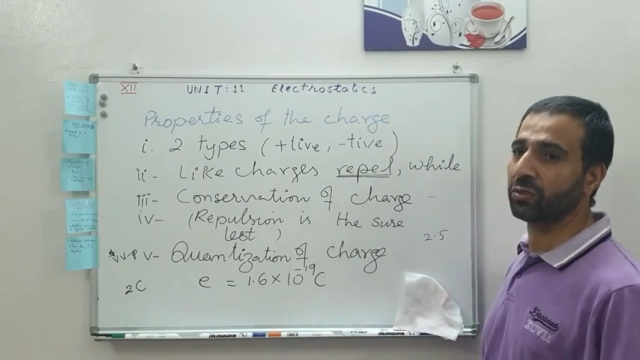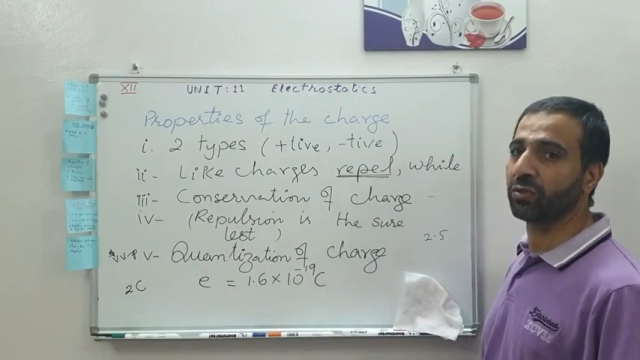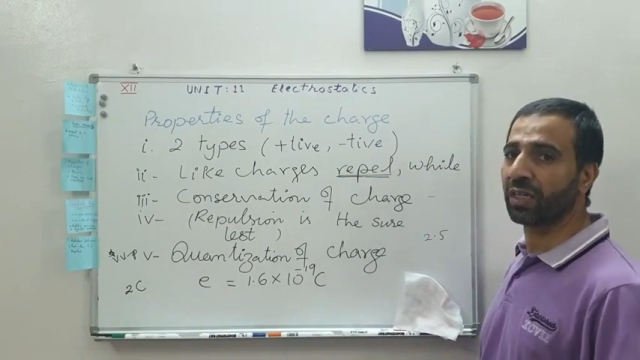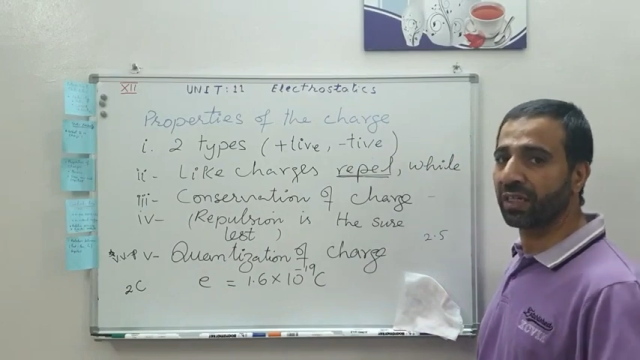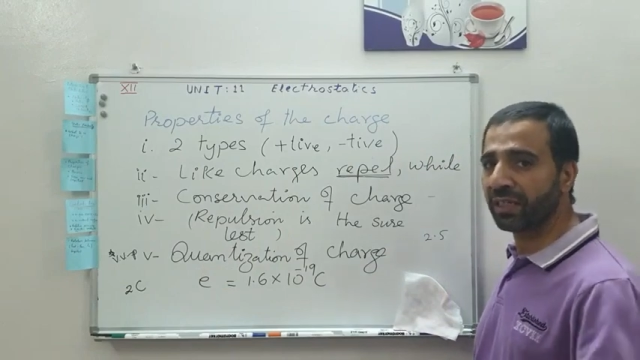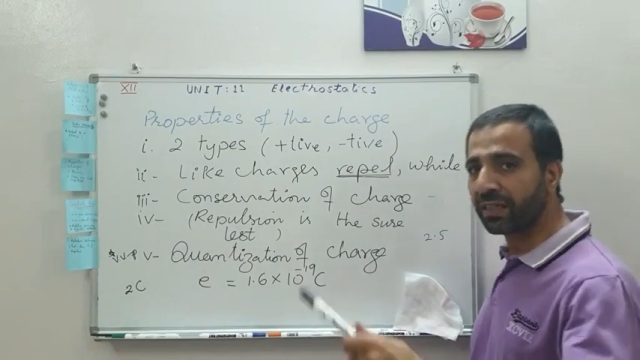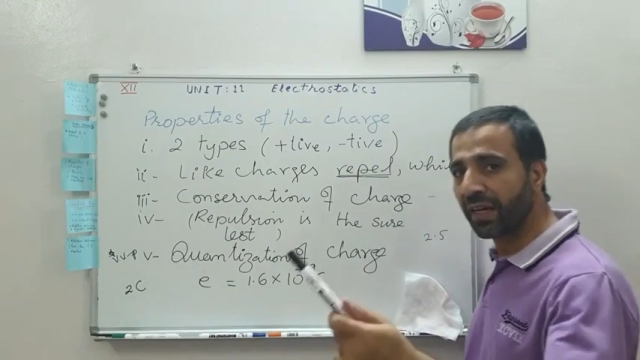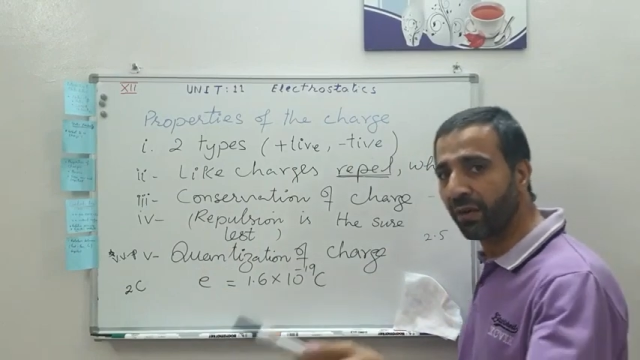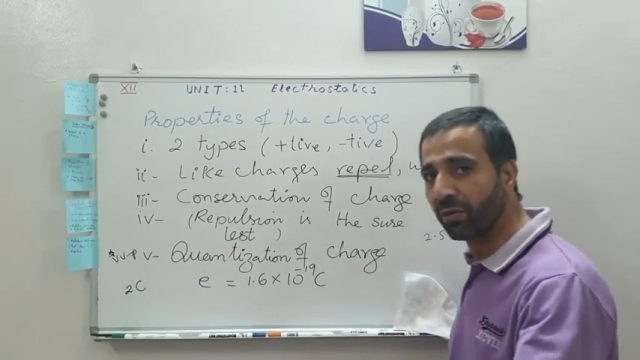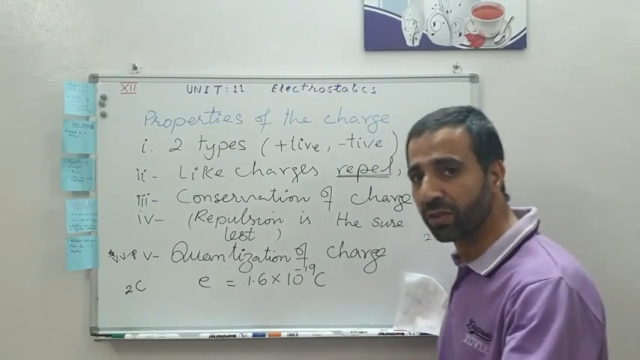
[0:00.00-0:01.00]
you cannot
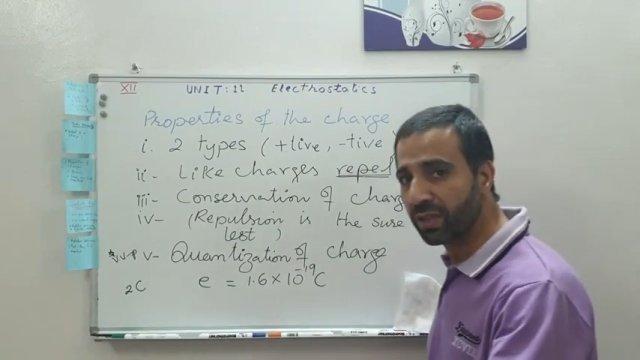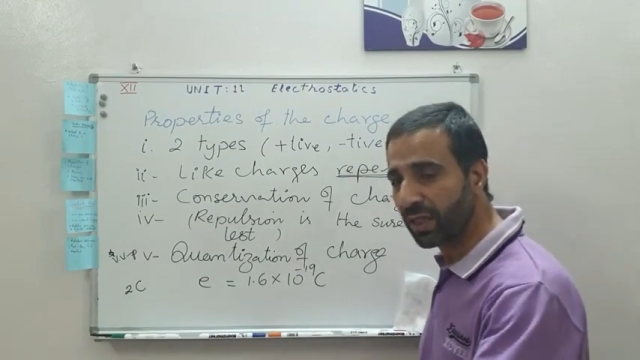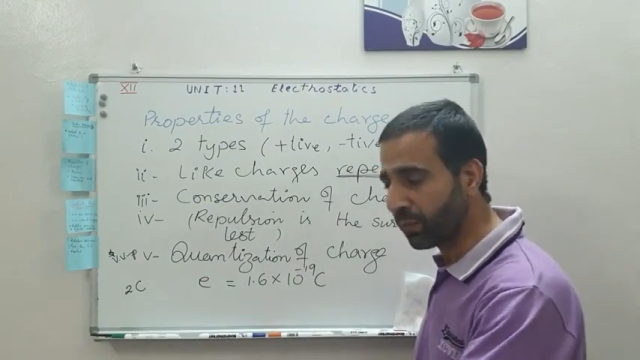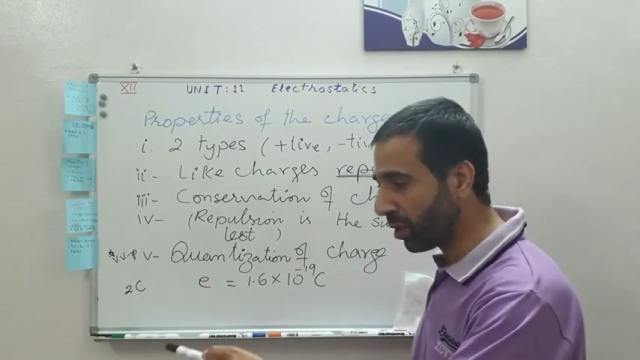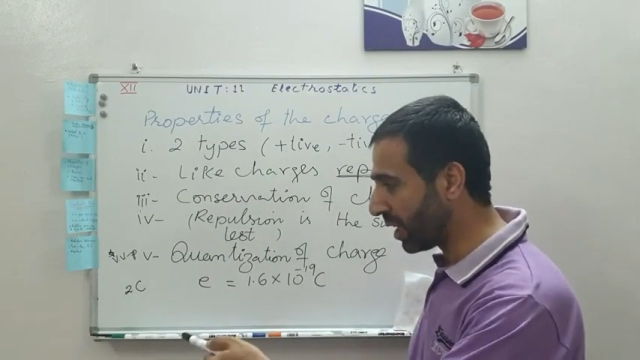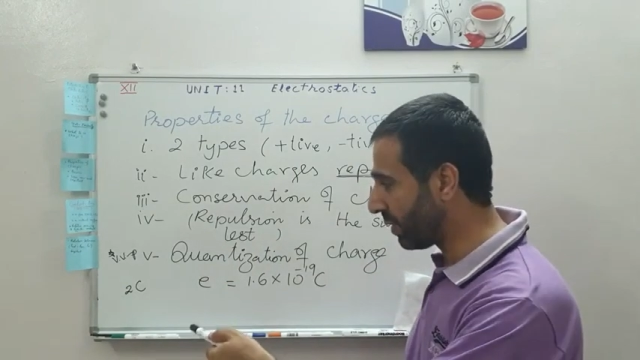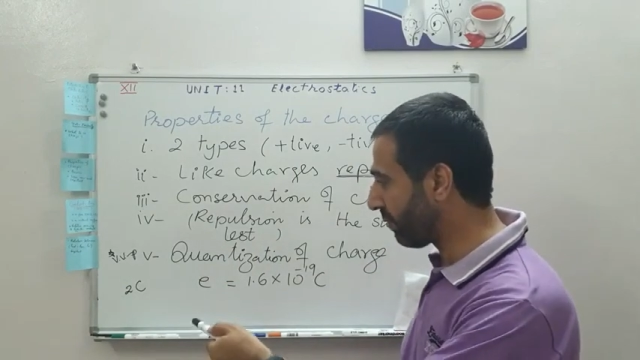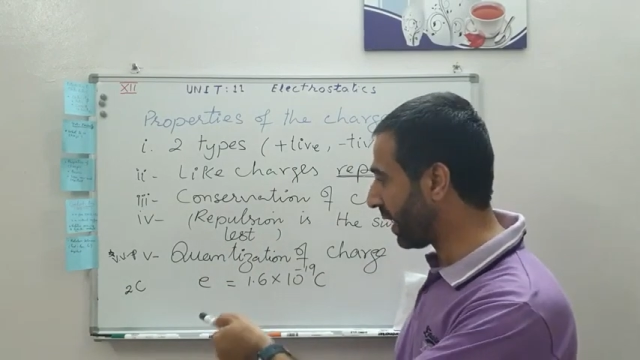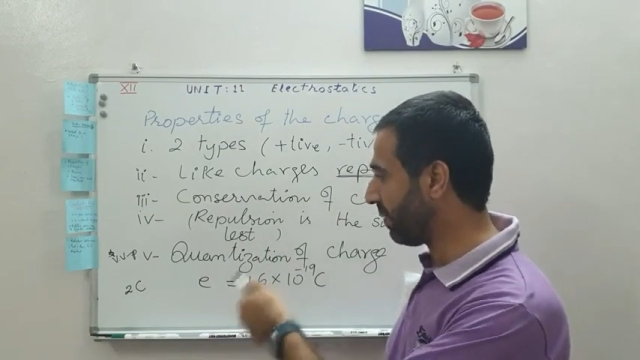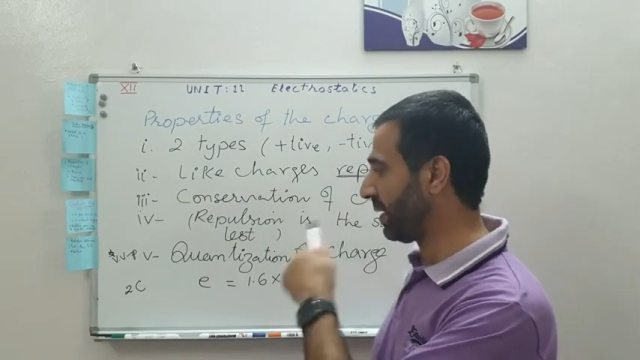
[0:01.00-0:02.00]
have
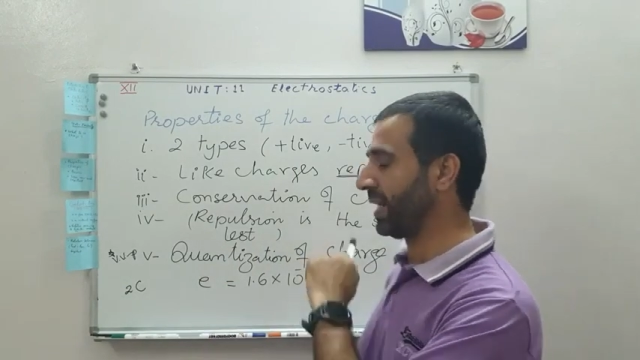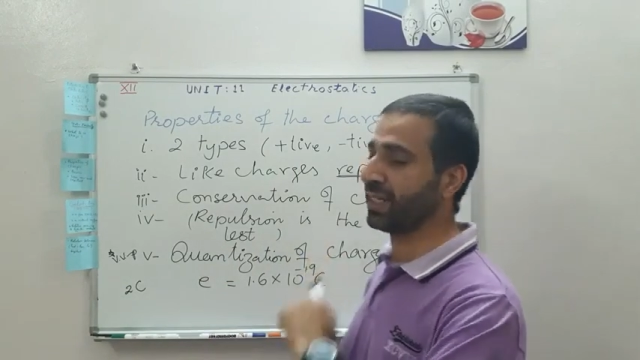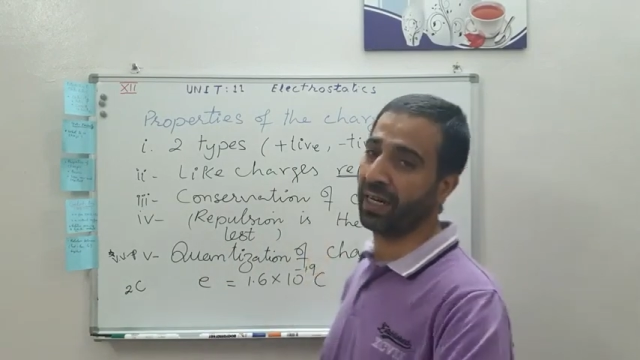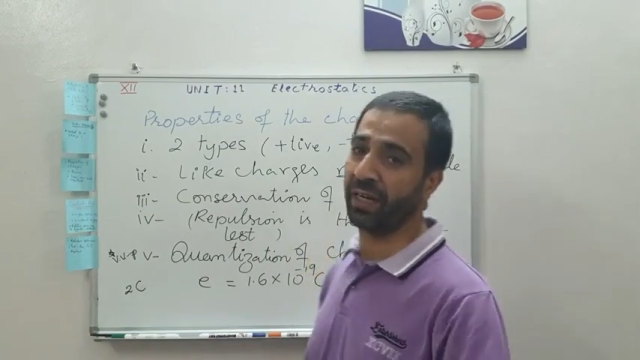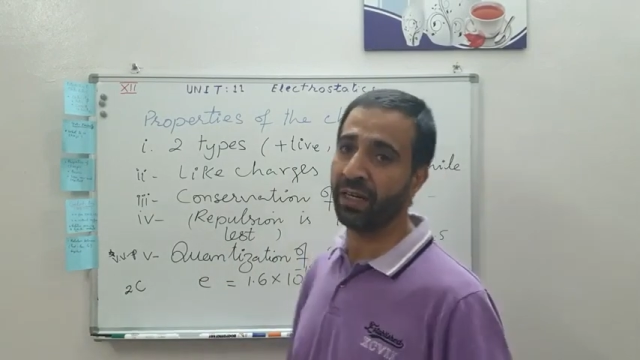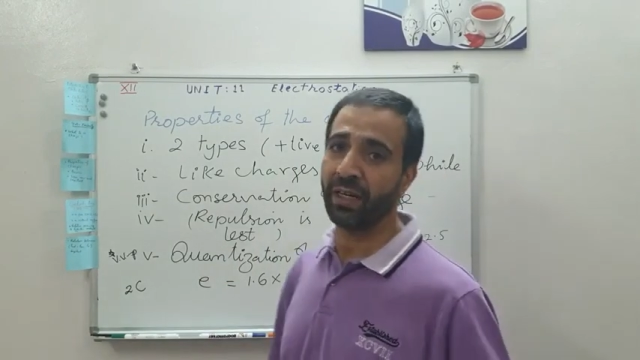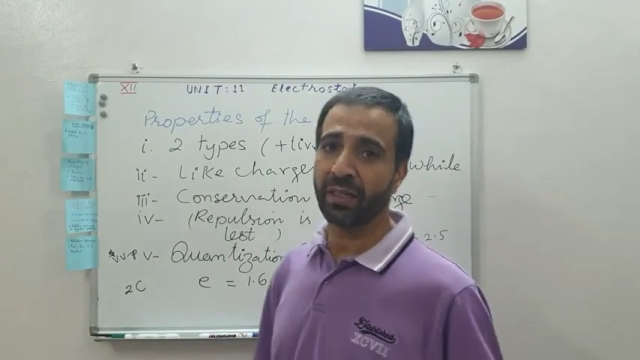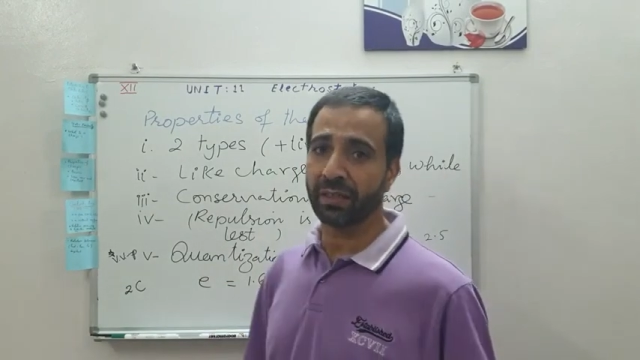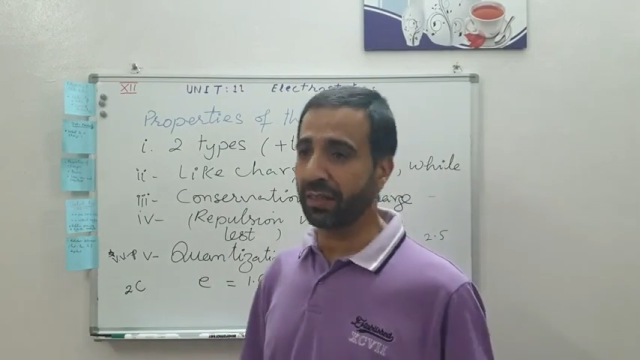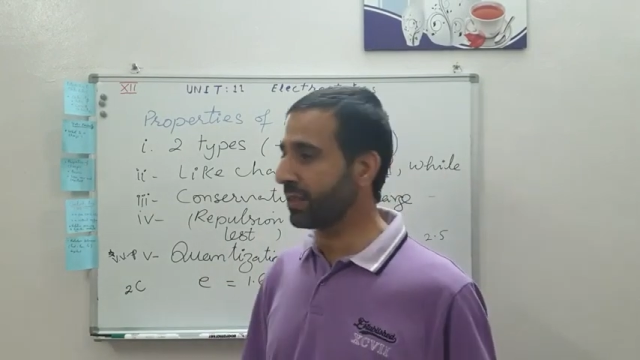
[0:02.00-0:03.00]
3.5 electron.
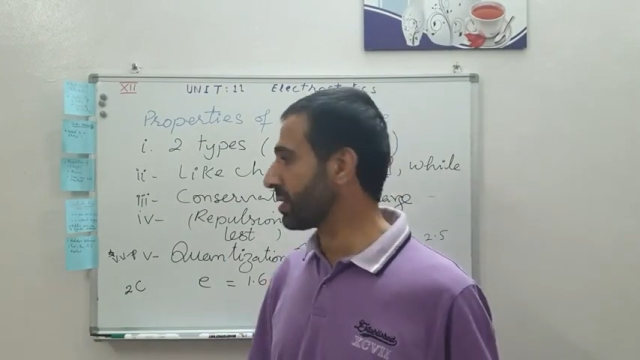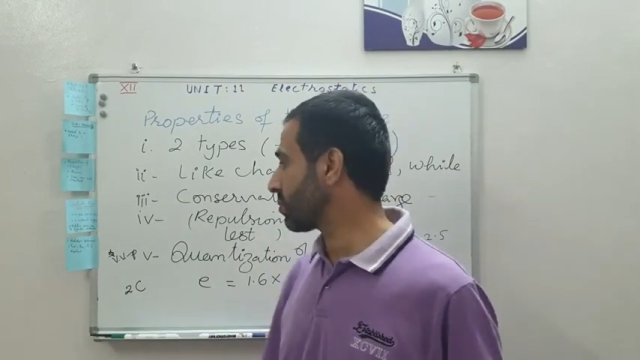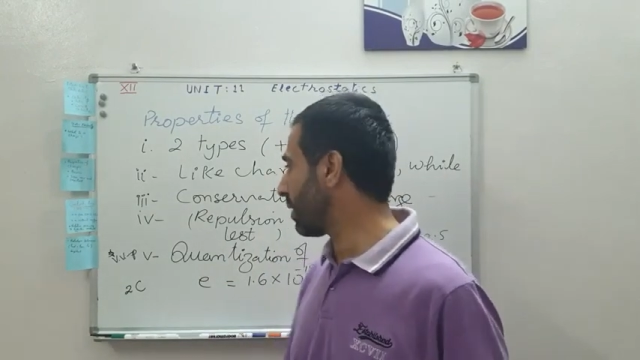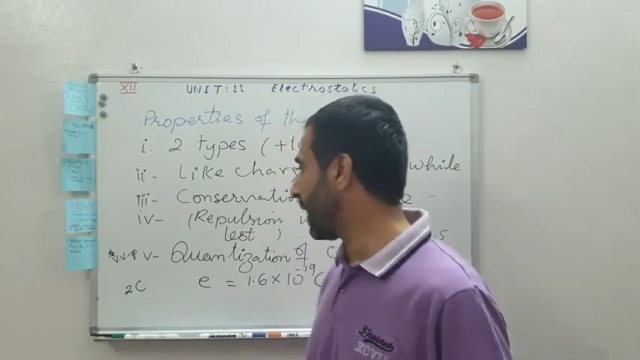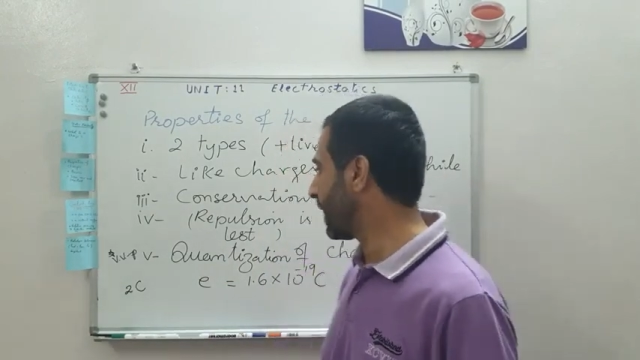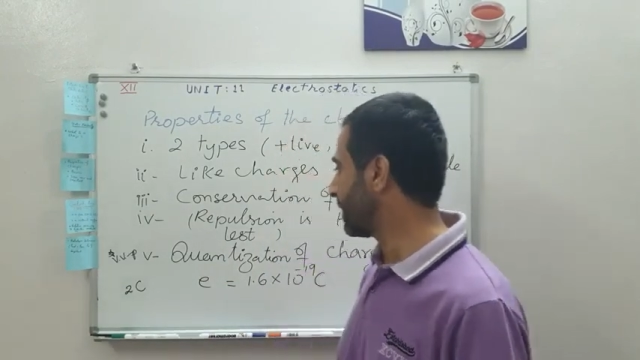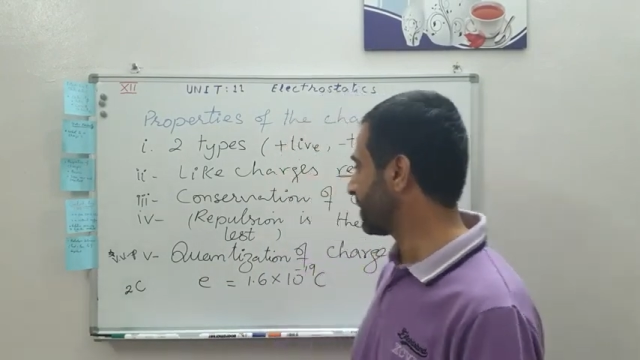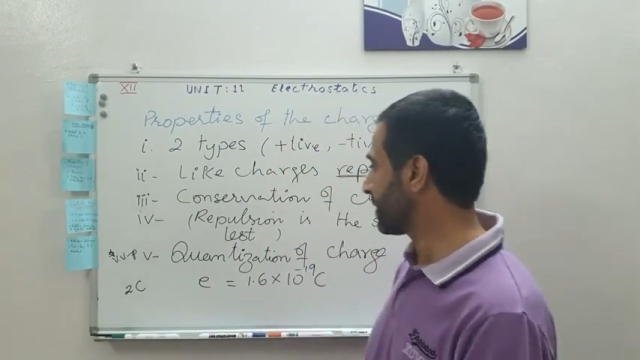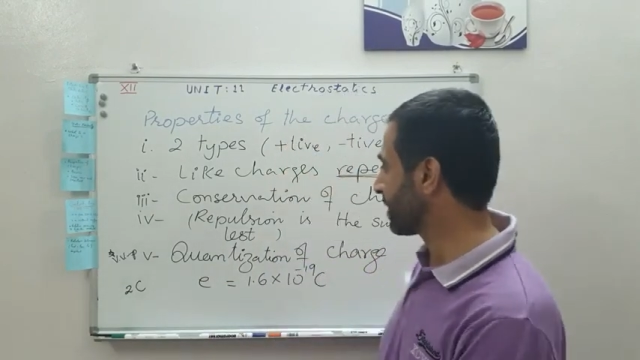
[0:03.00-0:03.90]
This is why this is